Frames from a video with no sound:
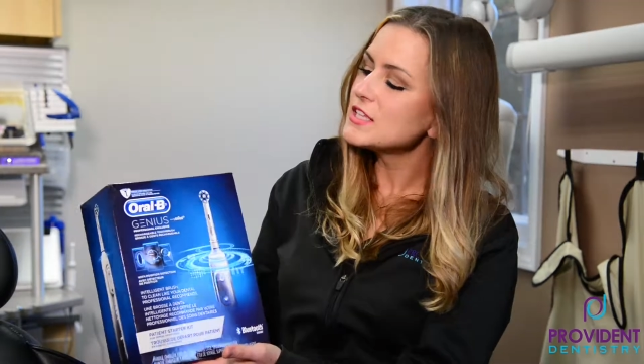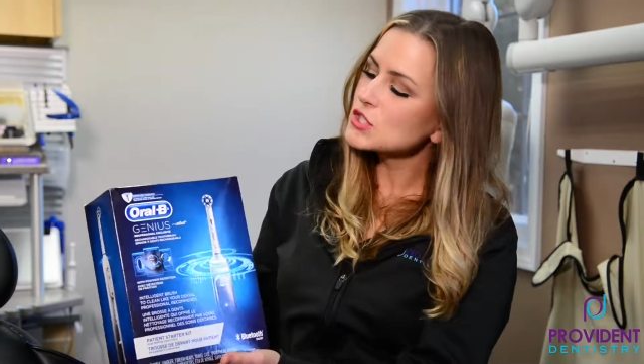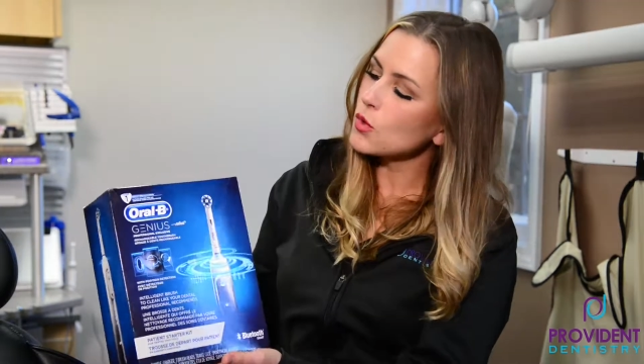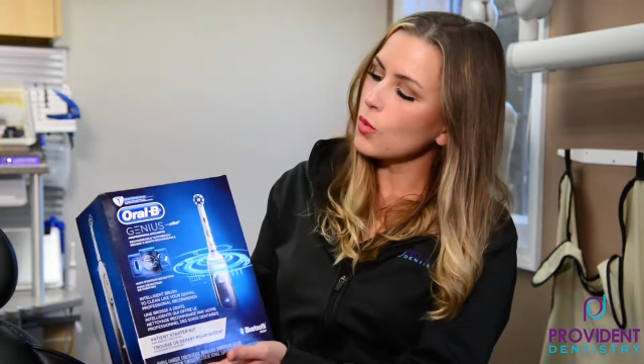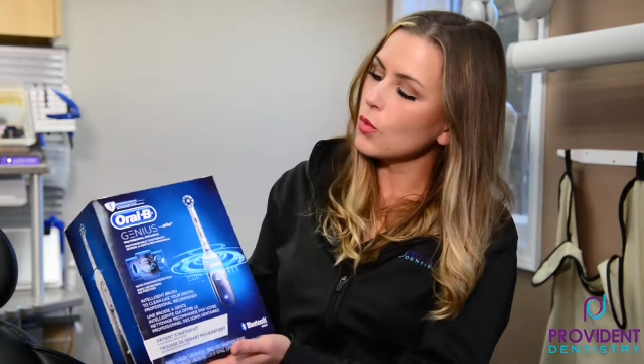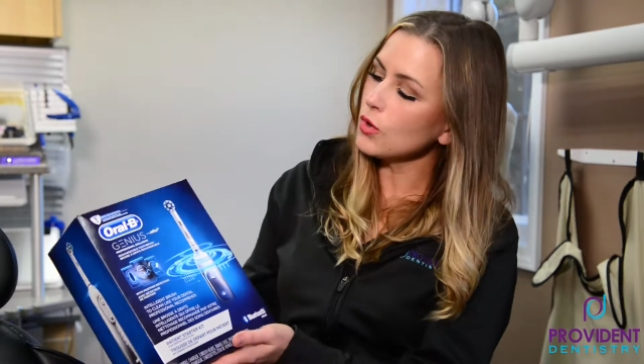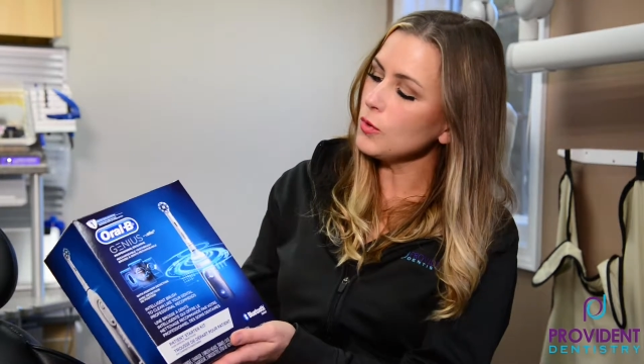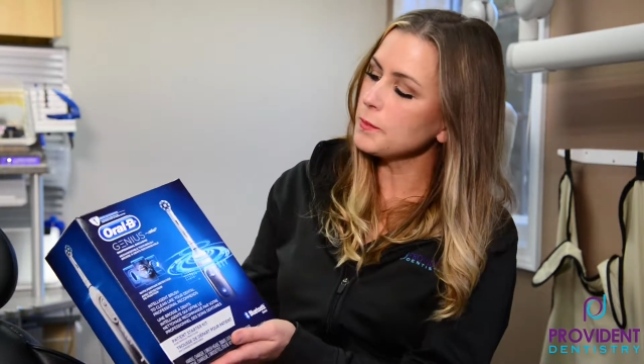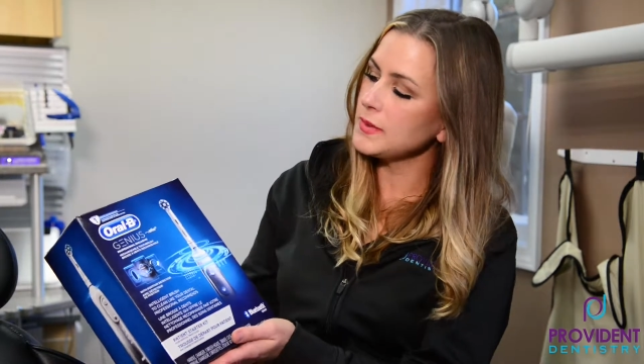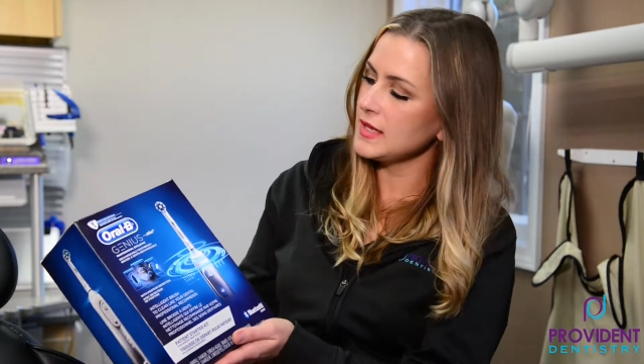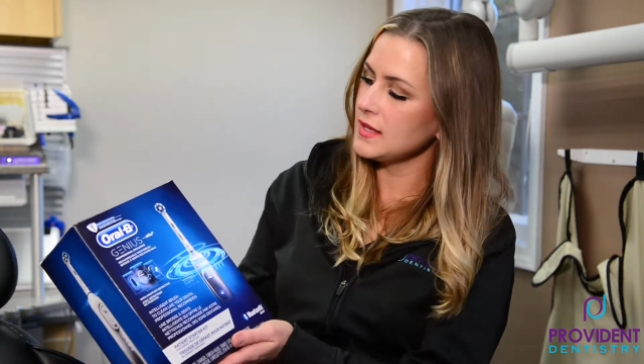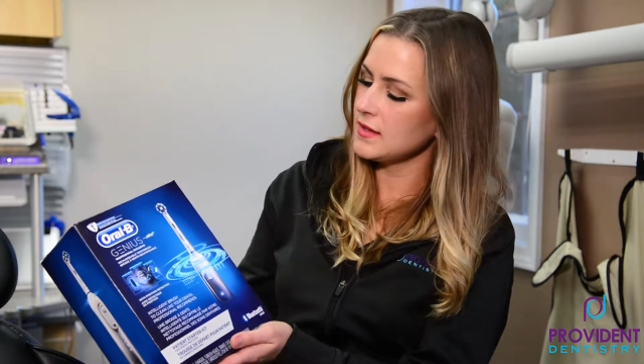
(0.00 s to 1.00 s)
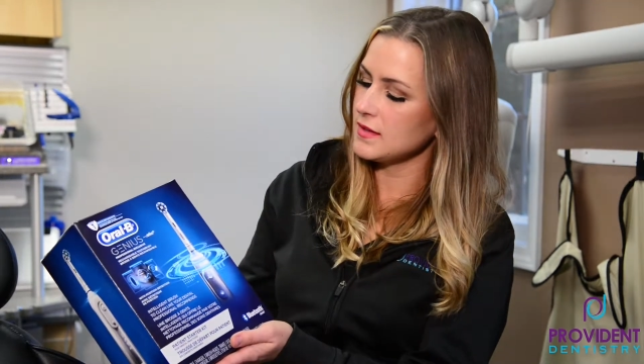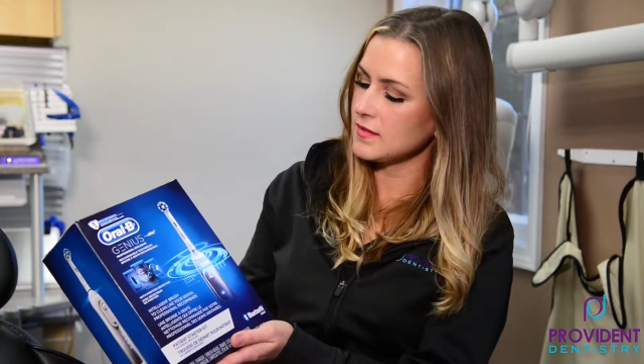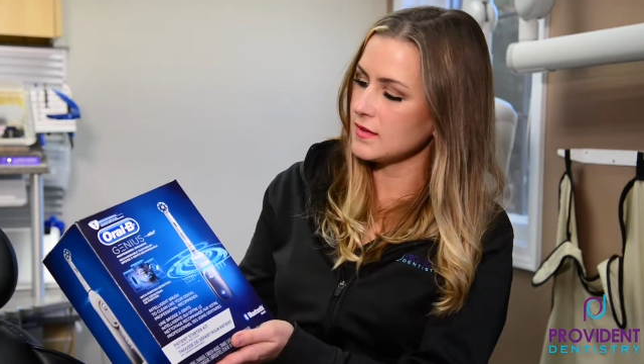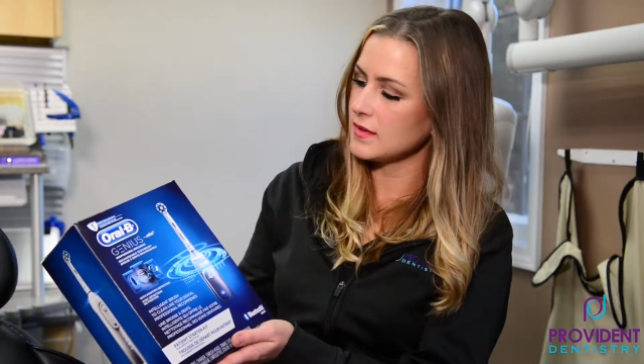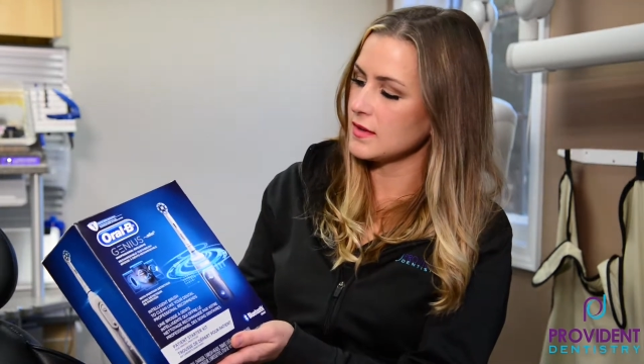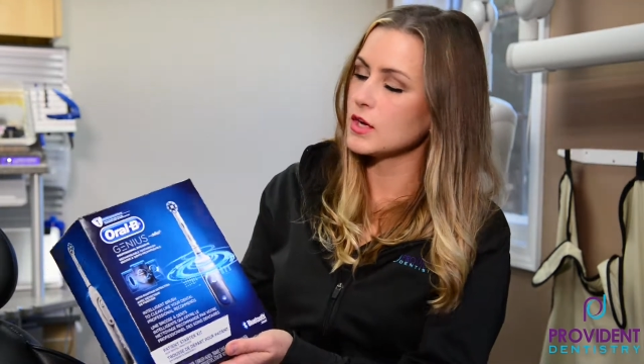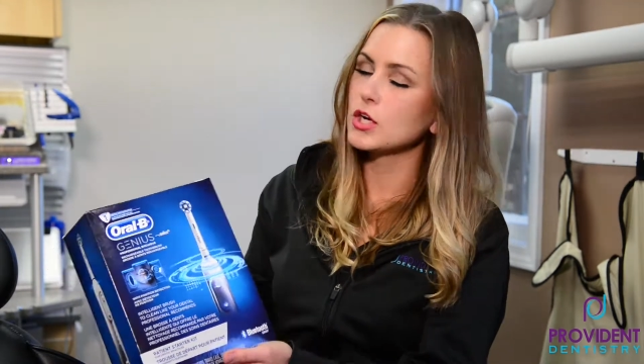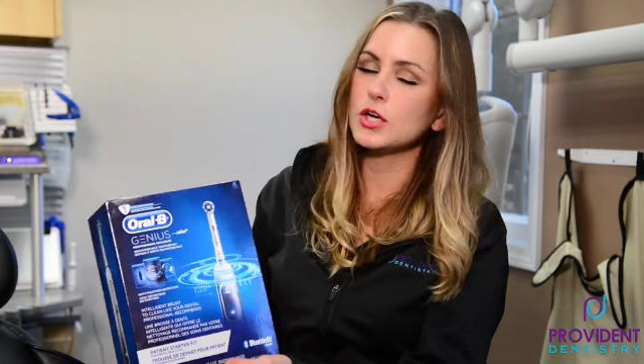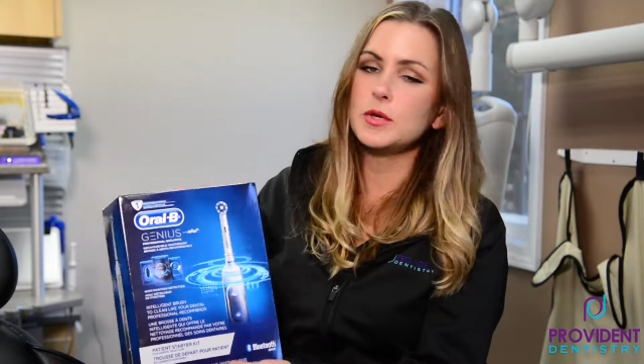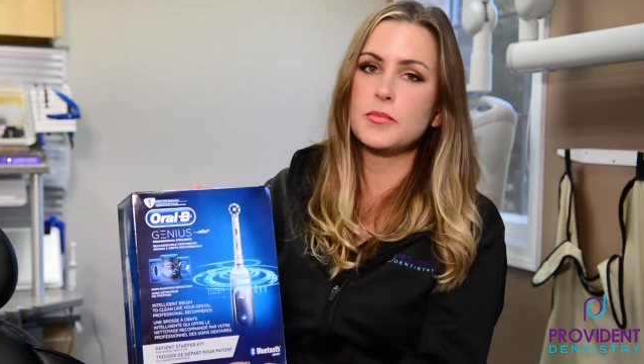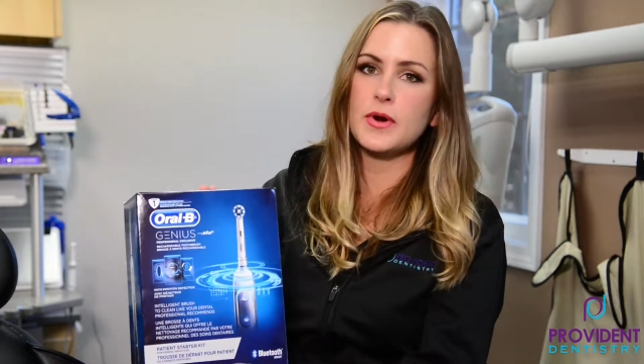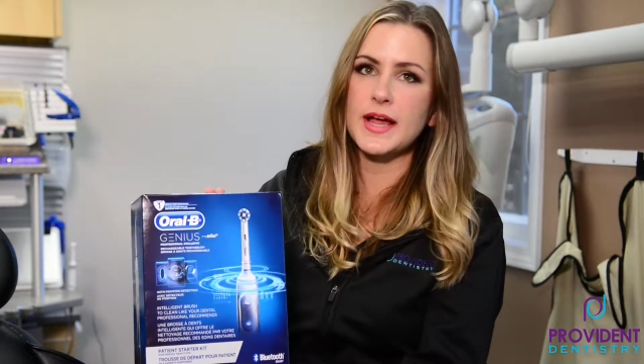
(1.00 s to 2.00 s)
So Oral-B is a
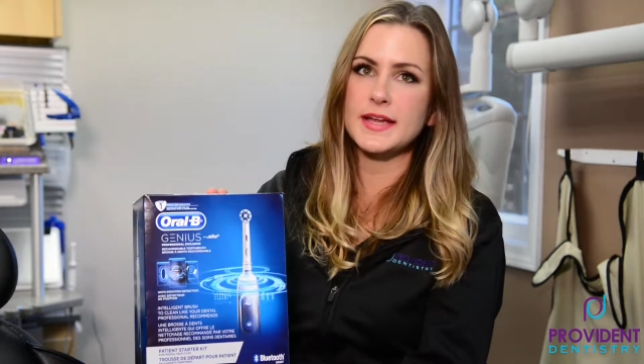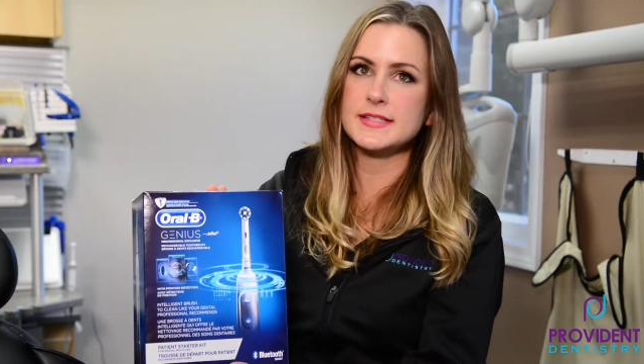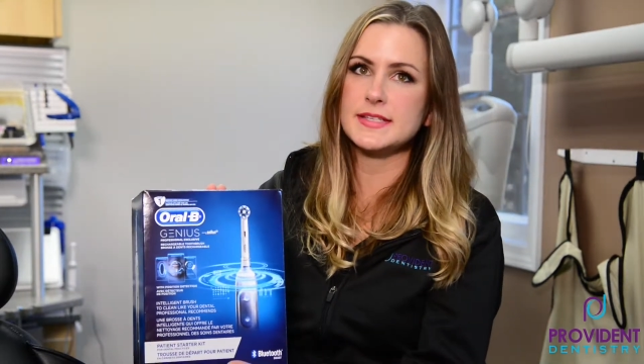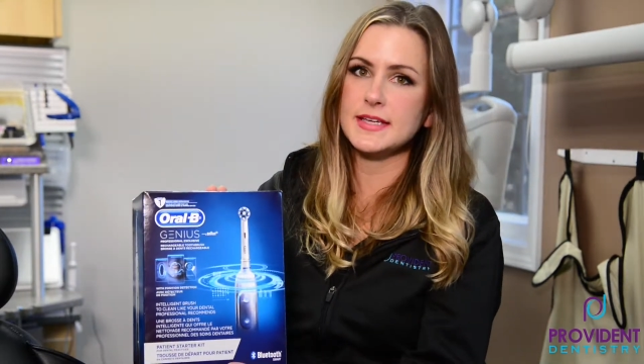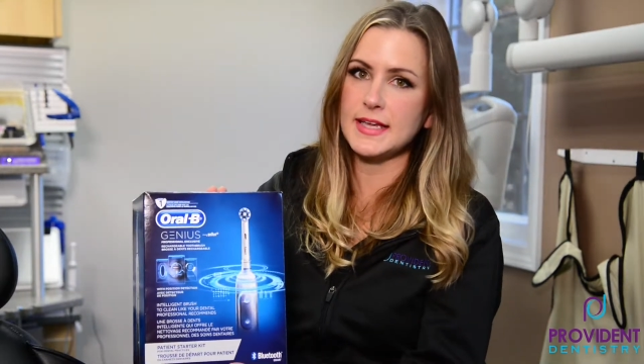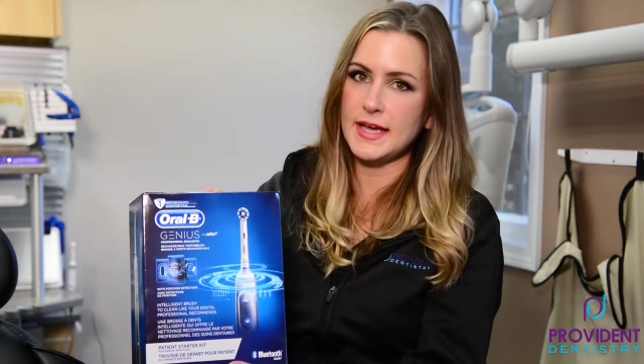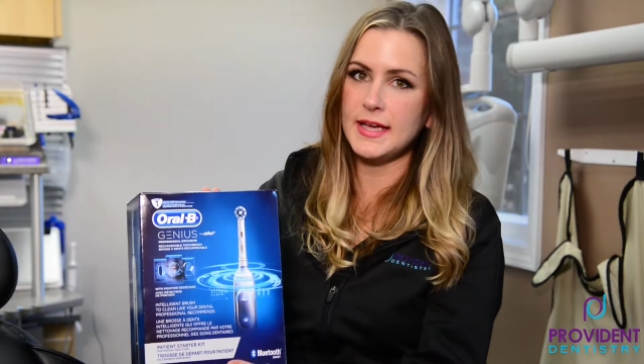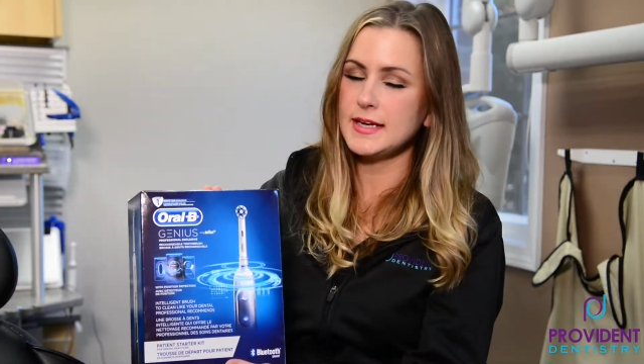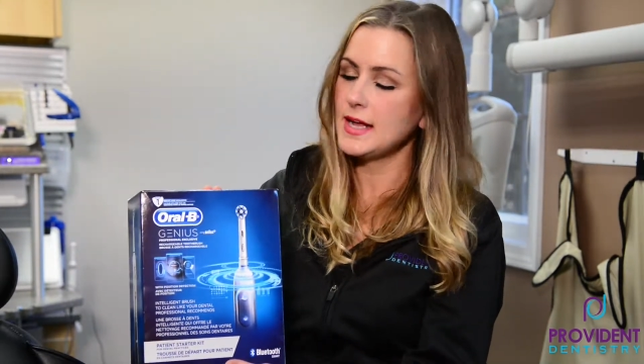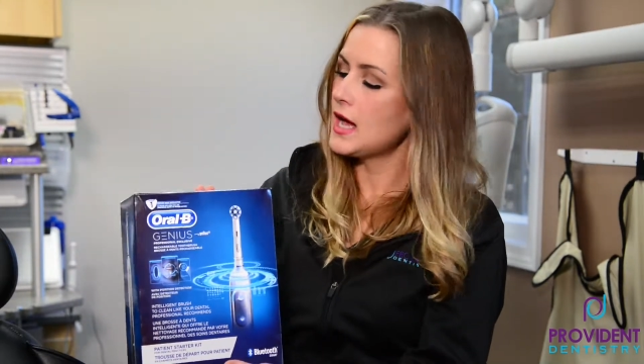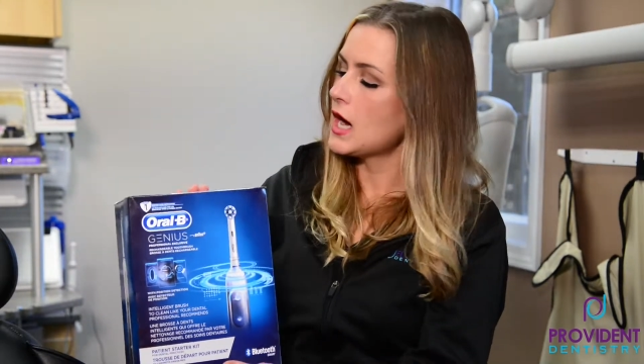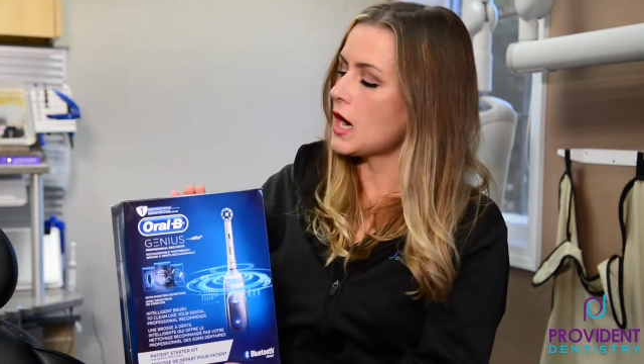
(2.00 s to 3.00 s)
good brand to get.